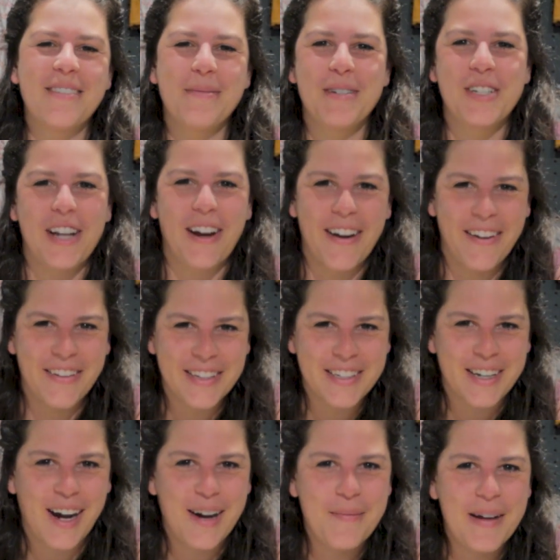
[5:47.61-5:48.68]
give him a shout out in the
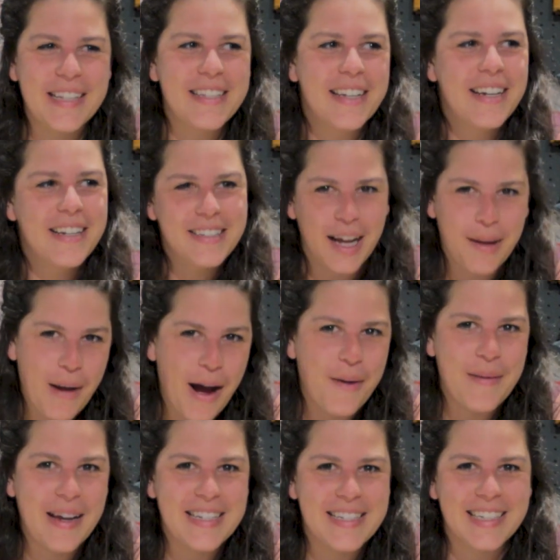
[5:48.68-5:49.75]
comments. Tell him how
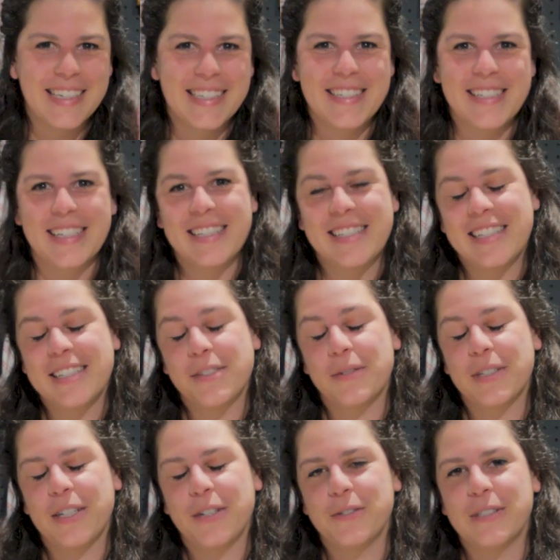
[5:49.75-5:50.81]
amazing he is because he is a
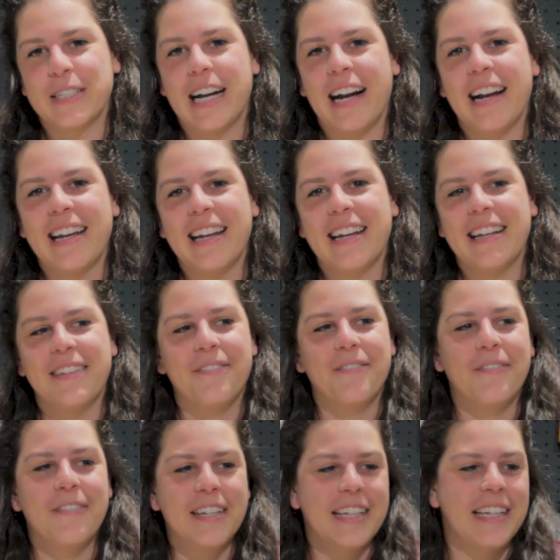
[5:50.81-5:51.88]
really cool guy and
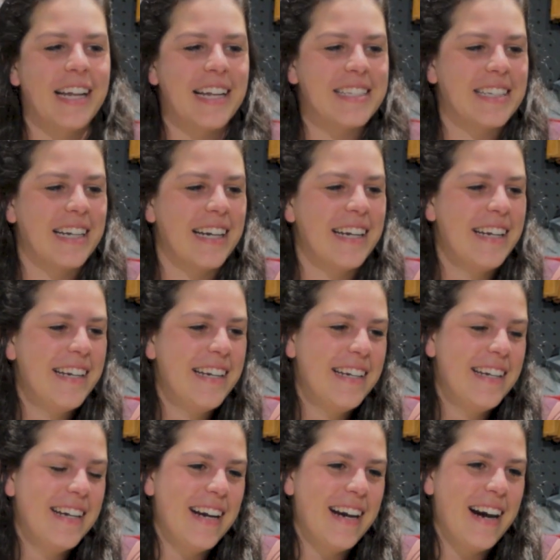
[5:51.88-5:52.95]
really nice guy
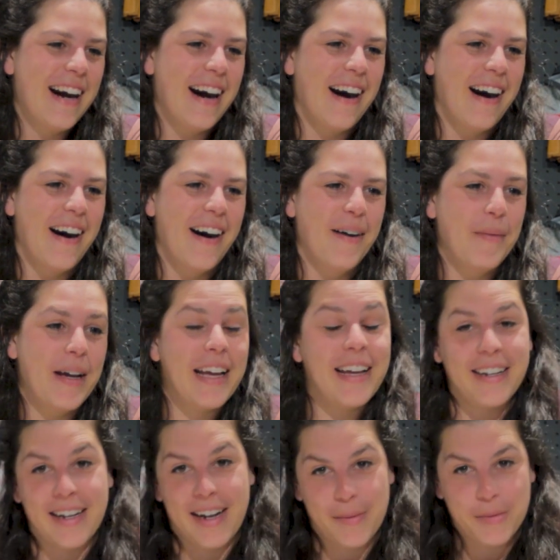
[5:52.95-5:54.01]
um,
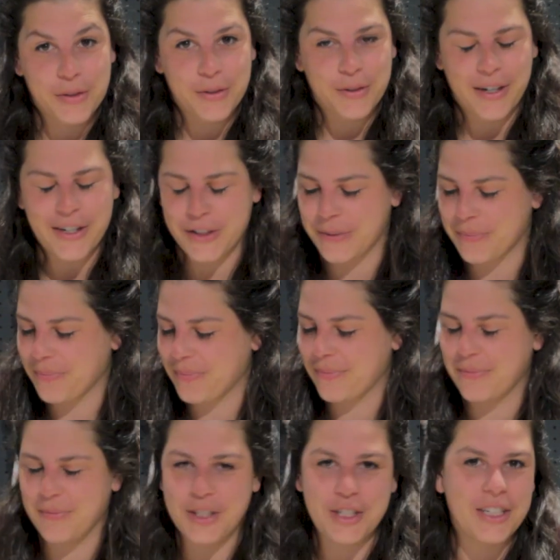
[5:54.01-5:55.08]
and an absolute crusher
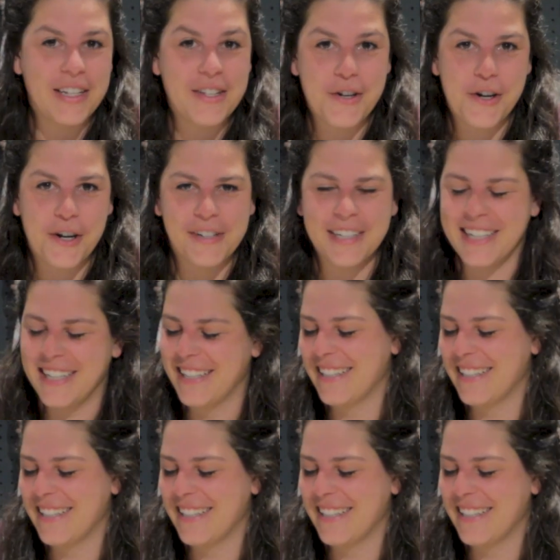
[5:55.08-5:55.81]
which doesn't hurt.